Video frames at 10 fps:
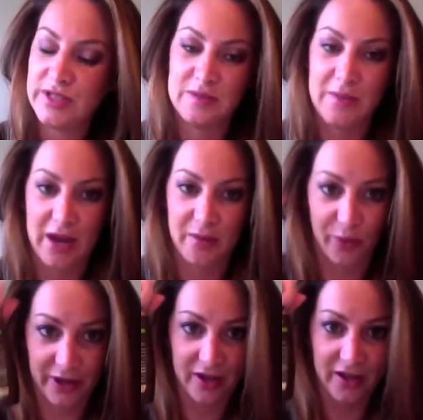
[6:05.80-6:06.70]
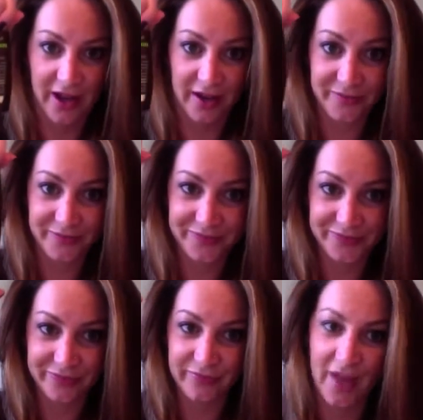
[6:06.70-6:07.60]
used this bad boy again.
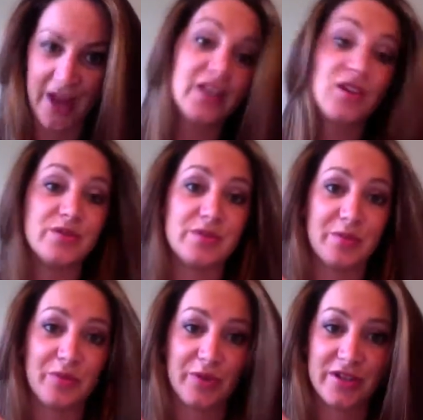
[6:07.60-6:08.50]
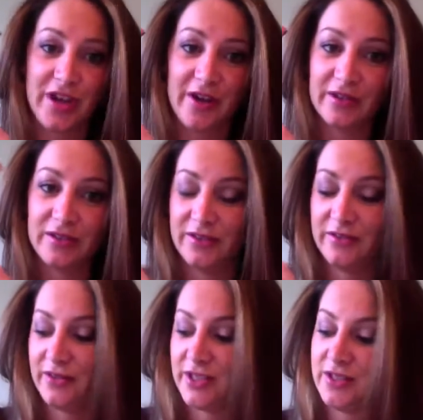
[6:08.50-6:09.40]
I didn't use it before the shower.